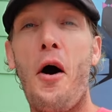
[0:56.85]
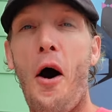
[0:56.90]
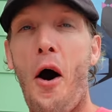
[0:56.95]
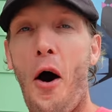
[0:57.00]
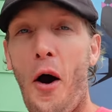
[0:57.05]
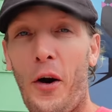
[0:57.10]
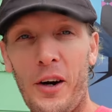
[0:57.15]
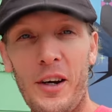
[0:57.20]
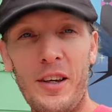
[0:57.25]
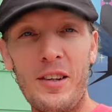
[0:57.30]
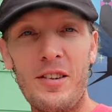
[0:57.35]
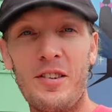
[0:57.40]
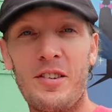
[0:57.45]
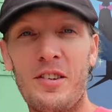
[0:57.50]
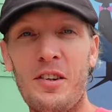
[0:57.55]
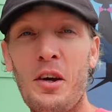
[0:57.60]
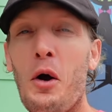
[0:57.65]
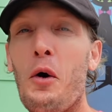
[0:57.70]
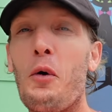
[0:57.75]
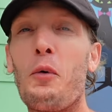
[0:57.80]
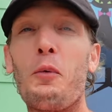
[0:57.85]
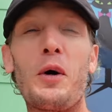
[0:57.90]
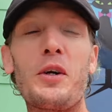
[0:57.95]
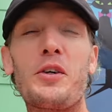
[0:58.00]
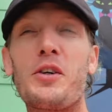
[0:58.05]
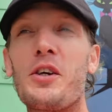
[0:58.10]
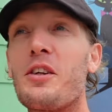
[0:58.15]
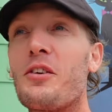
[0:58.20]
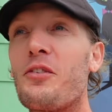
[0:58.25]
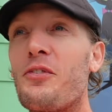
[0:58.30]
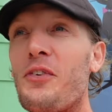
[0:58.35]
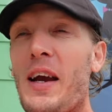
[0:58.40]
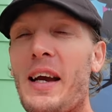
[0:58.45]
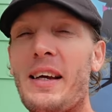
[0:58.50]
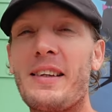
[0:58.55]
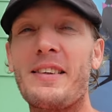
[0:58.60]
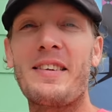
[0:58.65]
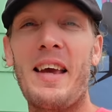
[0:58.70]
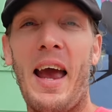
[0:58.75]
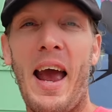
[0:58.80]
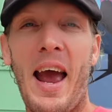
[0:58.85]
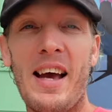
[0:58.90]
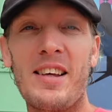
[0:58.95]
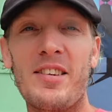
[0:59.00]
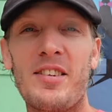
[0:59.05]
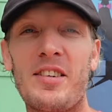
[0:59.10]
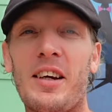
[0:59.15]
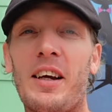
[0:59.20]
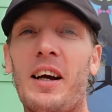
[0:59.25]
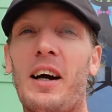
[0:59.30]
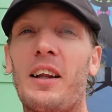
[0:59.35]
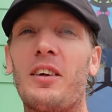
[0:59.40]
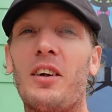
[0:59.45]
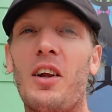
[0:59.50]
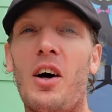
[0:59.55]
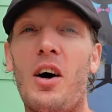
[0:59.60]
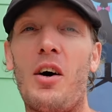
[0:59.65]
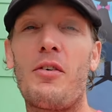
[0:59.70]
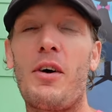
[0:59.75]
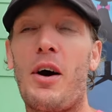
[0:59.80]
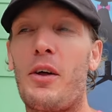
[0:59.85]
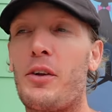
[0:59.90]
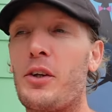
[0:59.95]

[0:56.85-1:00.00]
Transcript: artists, which is fantastic. I love how